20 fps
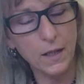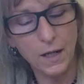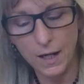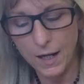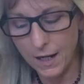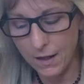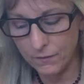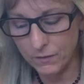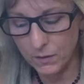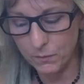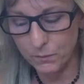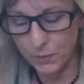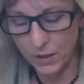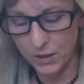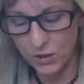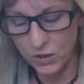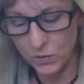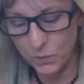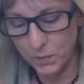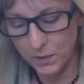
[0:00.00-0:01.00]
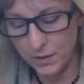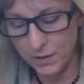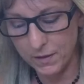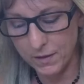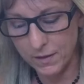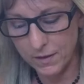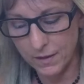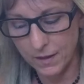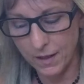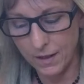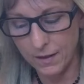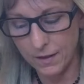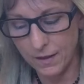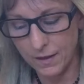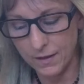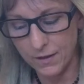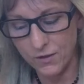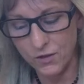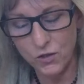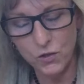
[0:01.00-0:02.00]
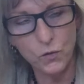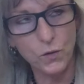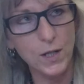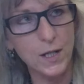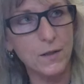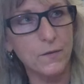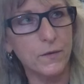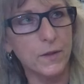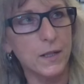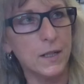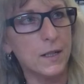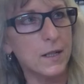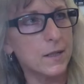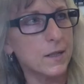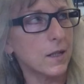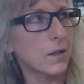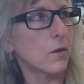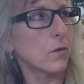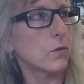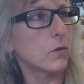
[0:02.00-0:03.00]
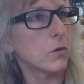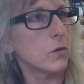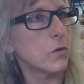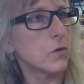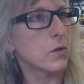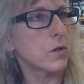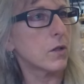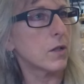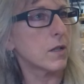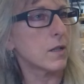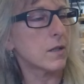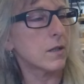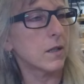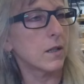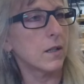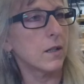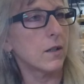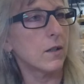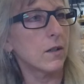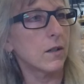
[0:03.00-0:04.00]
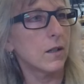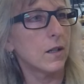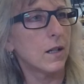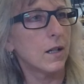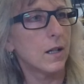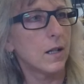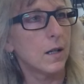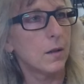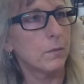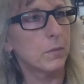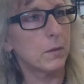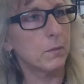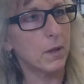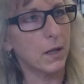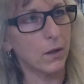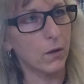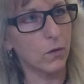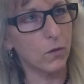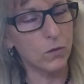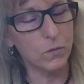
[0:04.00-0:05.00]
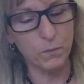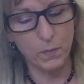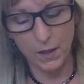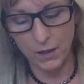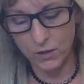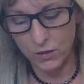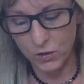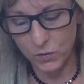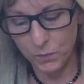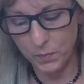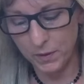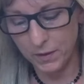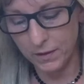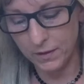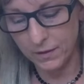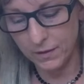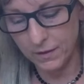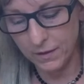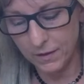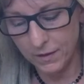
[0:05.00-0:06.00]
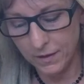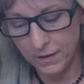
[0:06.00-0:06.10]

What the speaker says: I have the bench pins at a straight V because I don't know who's going to sit here, but my own bench pin,